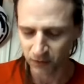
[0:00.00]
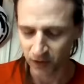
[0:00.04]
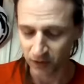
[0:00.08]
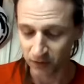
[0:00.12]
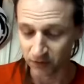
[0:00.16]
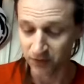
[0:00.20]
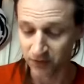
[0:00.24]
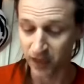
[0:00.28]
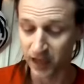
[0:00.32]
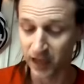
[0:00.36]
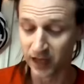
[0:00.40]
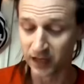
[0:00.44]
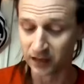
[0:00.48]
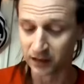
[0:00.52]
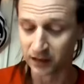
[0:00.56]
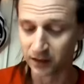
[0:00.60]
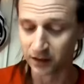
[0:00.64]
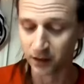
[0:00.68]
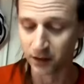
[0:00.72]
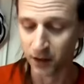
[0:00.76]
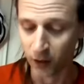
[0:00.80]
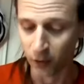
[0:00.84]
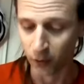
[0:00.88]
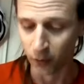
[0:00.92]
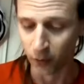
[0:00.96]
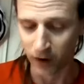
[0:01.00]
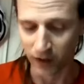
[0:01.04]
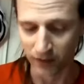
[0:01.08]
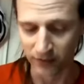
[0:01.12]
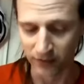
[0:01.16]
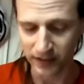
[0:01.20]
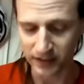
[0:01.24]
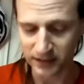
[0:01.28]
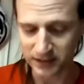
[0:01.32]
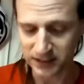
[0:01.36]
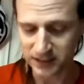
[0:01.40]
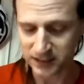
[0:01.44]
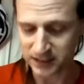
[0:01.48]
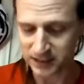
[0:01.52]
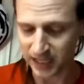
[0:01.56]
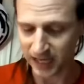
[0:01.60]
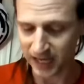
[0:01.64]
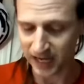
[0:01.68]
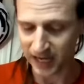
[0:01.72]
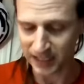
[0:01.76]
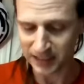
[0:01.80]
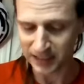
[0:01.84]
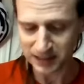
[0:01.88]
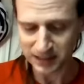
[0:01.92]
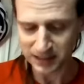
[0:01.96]
Then, while they
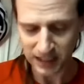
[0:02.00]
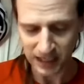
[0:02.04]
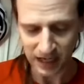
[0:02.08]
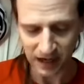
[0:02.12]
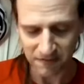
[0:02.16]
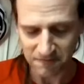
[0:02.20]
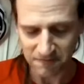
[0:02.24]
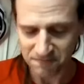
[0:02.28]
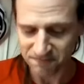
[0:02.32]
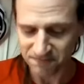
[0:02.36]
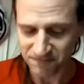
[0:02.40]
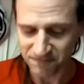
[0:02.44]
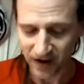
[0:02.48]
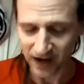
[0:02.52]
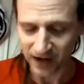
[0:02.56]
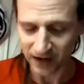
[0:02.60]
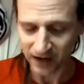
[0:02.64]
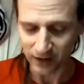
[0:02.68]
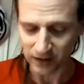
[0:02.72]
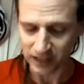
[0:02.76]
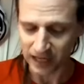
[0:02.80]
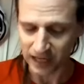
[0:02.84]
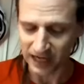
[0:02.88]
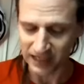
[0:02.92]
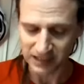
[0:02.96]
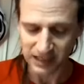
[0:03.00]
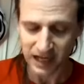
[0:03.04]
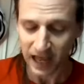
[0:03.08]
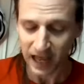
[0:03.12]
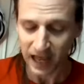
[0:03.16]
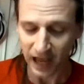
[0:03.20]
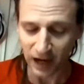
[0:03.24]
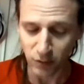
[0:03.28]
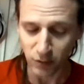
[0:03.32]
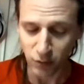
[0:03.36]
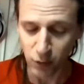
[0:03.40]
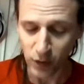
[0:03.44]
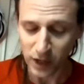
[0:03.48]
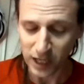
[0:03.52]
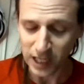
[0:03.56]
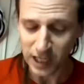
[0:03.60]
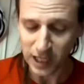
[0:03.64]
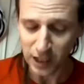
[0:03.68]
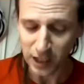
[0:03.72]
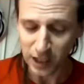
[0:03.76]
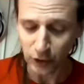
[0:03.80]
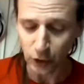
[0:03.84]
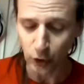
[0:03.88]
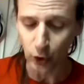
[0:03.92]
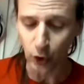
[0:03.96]
stand in firelight and we
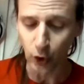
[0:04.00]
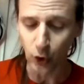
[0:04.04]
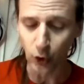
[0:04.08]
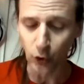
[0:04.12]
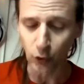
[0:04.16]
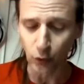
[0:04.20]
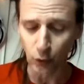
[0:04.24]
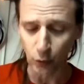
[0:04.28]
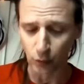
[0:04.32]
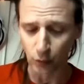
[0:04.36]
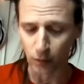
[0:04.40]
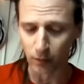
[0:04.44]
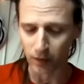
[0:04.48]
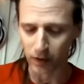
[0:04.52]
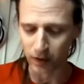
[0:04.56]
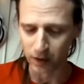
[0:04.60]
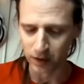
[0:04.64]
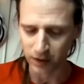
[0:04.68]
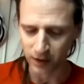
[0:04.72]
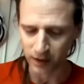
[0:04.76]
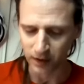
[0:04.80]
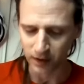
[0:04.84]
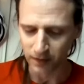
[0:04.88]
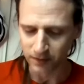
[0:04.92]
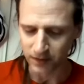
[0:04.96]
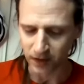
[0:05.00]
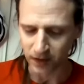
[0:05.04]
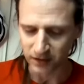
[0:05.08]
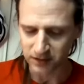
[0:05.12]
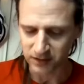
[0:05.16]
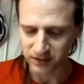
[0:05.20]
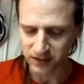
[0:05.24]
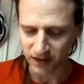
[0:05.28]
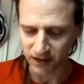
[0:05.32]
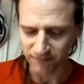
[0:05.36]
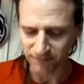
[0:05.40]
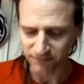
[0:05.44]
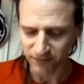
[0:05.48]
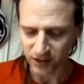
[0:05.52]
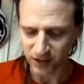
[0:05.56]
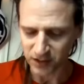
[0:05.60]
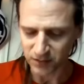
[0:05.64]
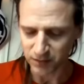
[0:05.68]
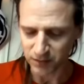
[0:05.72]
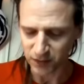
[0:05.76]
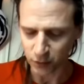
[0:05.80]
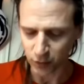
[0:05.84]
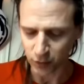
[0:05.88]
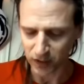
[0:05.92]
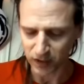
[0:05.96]
in gloom, the difference
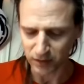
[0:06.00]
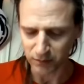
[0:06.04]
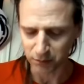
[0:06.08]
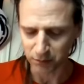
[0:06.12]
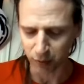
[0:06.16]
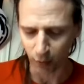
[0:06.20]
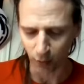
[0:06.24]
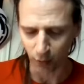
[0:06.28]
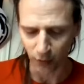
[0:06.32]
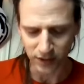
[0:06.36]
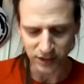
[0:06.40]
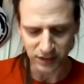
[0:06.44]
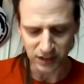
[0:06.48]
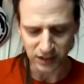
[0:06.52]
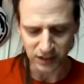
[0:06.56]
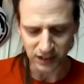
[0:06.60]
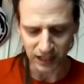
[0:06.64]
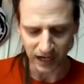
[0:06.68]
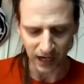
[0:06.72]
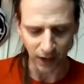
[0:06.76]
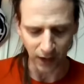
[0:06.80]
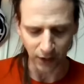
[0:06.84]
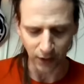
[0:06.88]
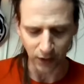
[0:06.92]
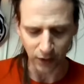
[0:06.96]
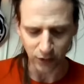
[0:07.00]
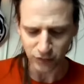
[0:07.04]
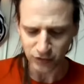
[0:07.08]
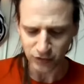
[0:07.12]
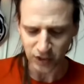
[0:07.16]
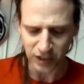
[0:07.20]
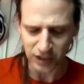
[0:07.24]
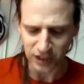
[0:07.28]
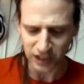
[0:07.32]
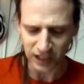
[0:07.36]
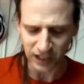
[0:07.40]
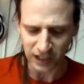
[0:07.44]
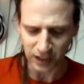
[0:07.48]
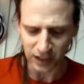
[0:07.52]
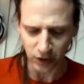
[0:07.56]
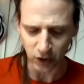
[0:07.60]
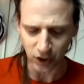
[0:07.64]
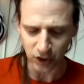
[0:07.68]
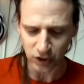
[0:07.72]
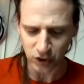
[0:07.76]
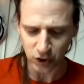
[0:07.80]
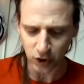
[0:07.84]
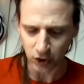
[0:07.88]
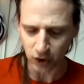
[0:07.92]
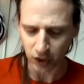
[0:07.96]
between poisoned arrows and
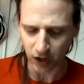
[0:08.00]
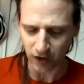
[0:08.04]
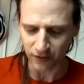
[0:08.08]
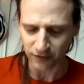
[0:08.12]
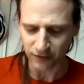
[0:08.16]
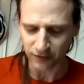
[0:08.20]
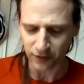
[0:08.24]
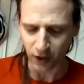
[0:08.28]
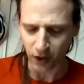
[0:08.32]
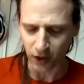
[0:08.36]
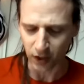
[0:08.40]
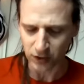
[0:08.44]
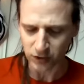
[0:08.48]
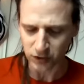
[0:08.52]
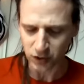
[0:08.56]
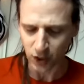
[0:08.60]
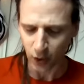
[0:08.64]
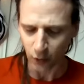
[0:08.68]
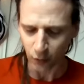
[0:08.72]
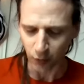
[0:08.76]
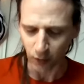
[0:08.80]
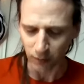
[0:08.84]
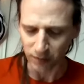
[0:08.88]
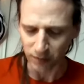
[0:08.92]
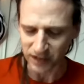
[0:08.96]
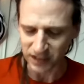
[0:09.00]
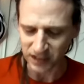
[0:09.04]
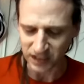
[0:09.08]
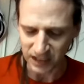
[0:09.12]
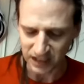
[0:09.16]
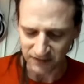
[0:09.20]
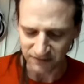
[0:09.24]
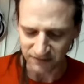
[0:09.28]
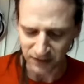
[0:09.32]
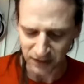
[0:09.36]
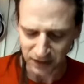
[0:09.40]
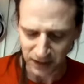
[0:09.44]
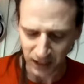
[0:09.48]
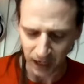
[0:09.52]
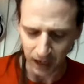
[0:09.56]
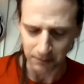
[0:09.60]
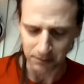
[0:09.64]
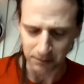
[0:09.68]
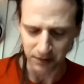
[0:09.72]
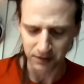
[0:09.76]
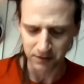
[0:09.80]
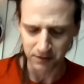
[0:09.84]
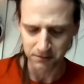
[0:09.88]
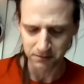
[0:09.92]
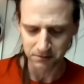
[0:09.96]
English cloth yards will be evened up.